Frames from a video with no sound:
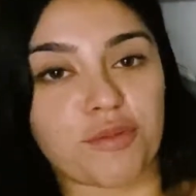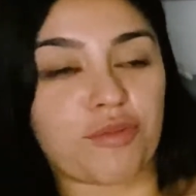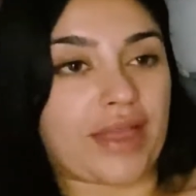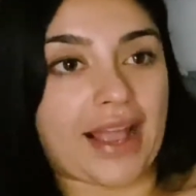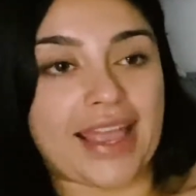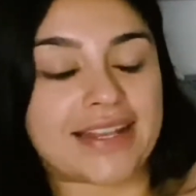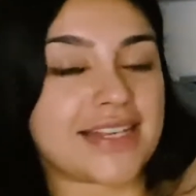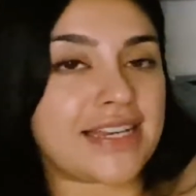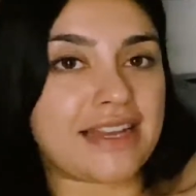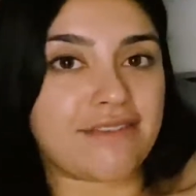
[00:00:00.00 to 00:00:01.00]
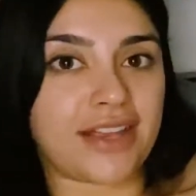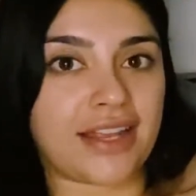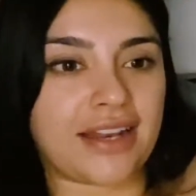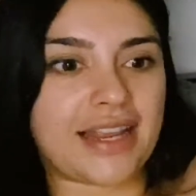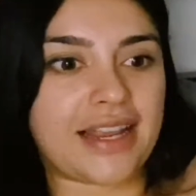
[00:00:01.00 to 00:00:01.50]
It didn't
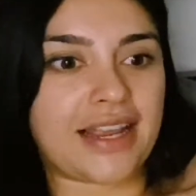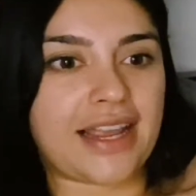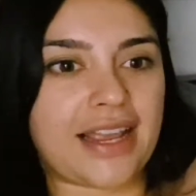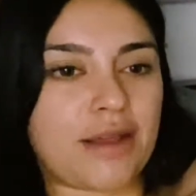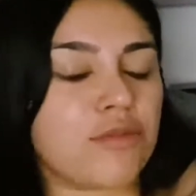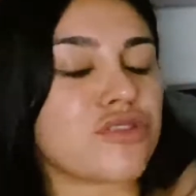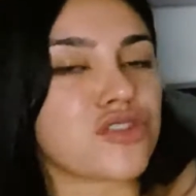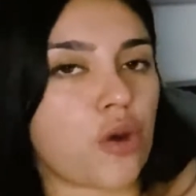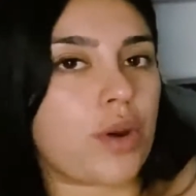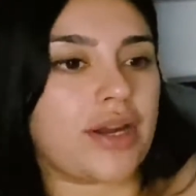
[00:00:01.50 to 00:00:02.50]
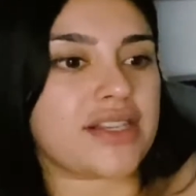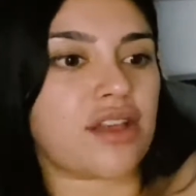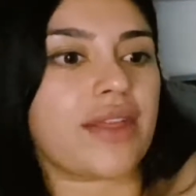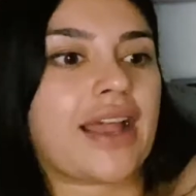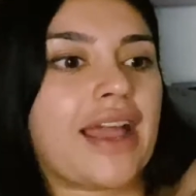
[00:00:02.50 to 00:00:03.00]
even, it was so weird. It's
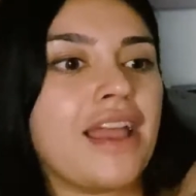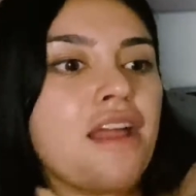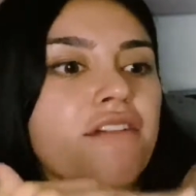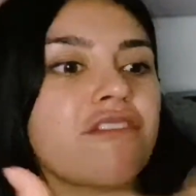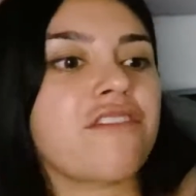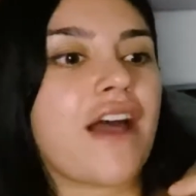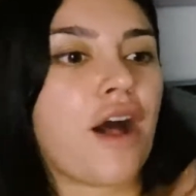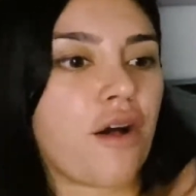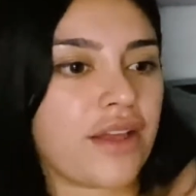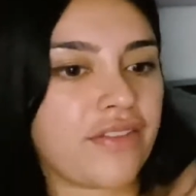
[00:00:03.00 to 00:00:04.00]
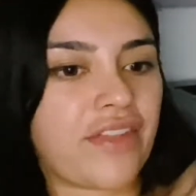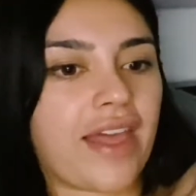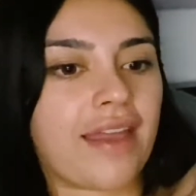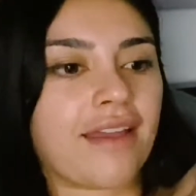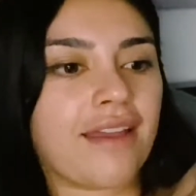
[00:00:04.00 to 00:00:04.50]
not like I fell in
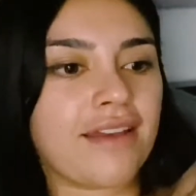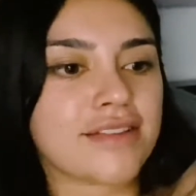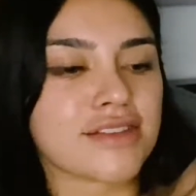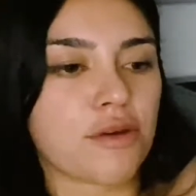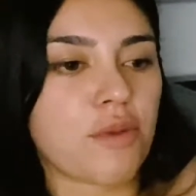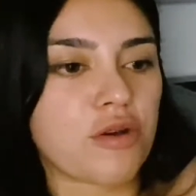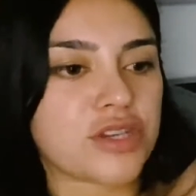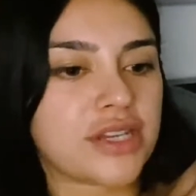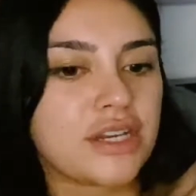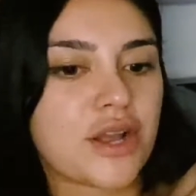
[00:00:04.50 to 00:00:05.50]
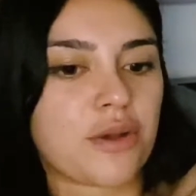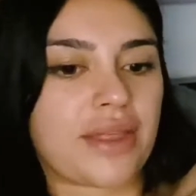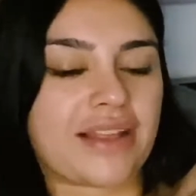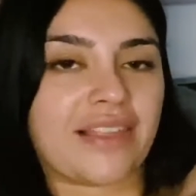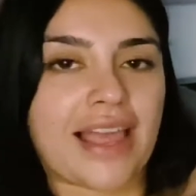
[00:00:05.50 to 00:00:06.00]
slow motion,
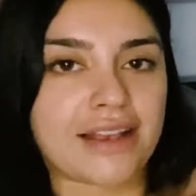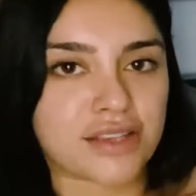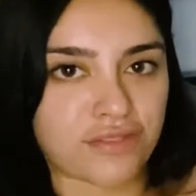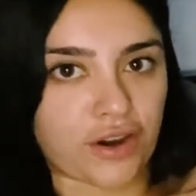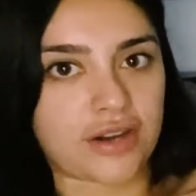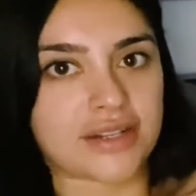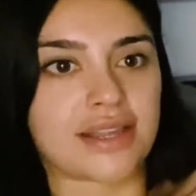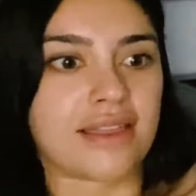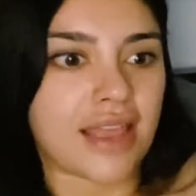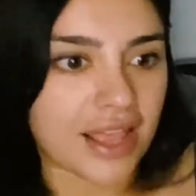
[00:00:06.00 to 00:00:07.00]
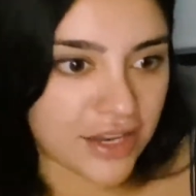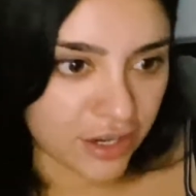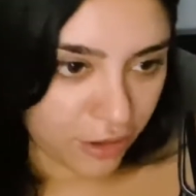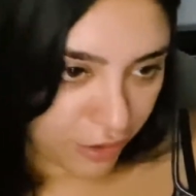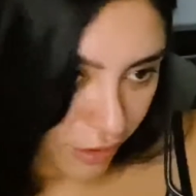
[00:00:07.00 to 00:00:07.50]
legs first and then your